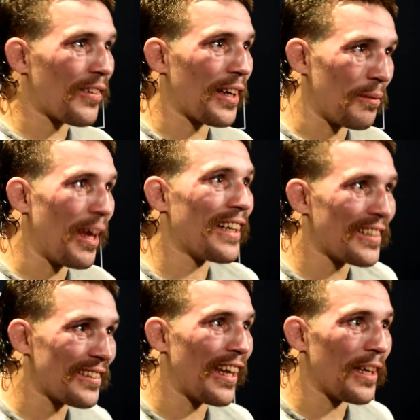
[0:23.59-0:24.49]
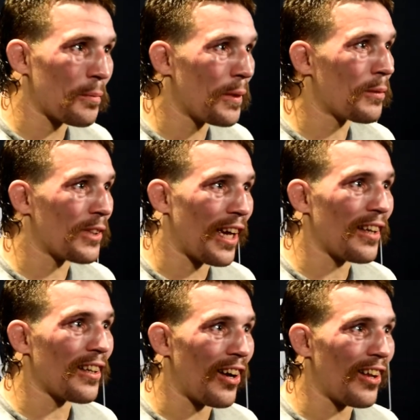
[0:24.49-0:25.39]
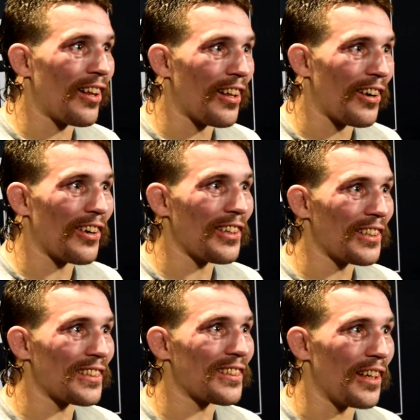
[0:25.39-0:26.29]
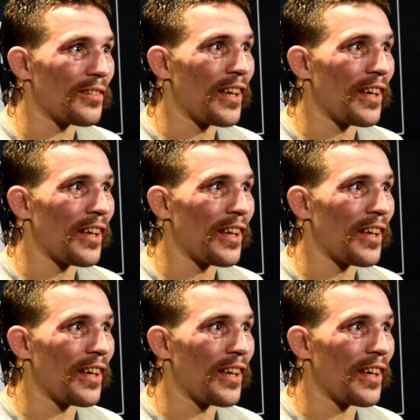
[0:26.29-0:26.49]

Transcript: It makes taking people down a whole lot harder and stuff,